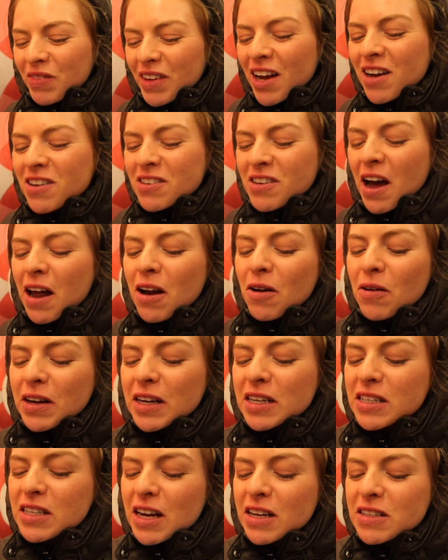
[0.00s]
It's kind of what
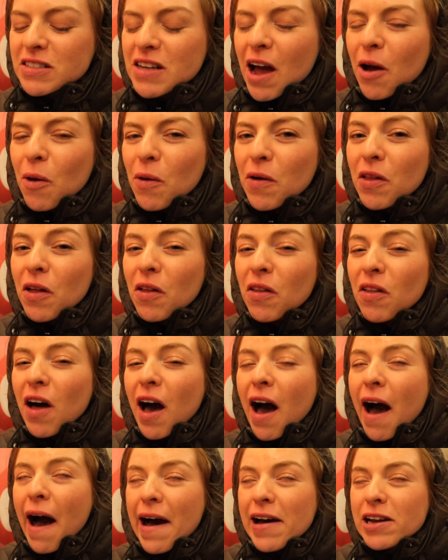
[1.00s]
it tastes like with a
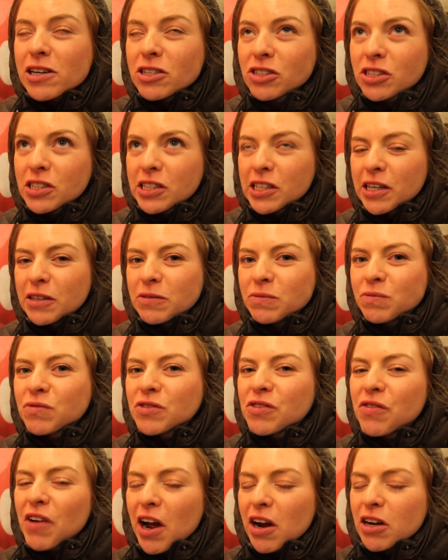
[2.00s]
lot of sugar.
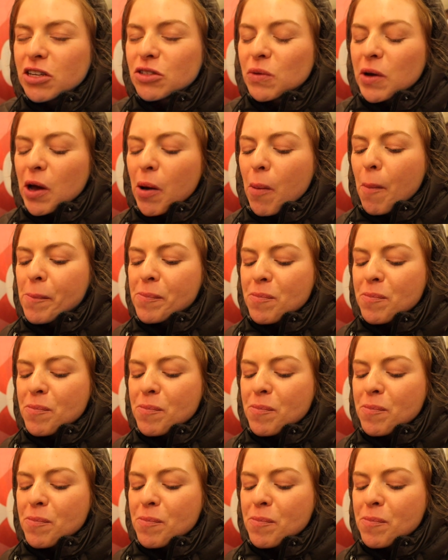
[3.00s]
Very sweet.